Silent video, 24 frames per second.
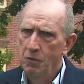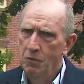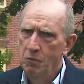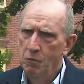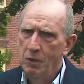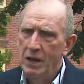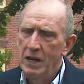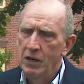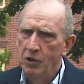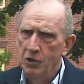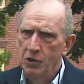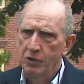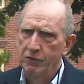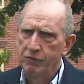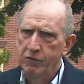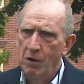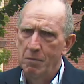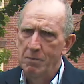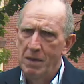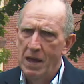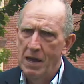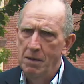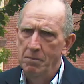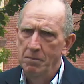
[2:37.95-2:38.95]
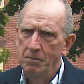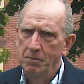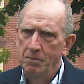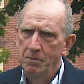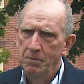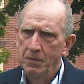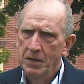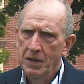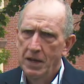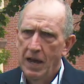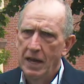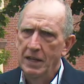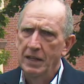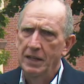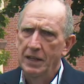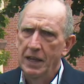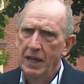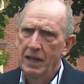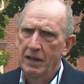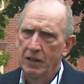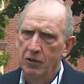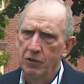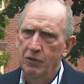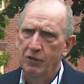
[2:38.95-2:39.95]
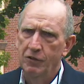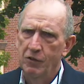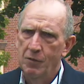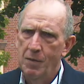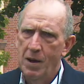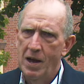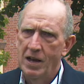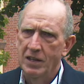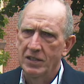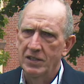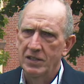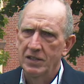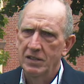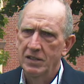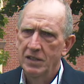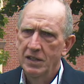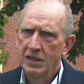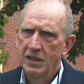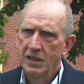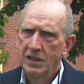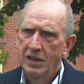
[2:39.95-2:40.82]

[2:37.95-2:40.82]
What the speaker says: We learned from them and they learned from us.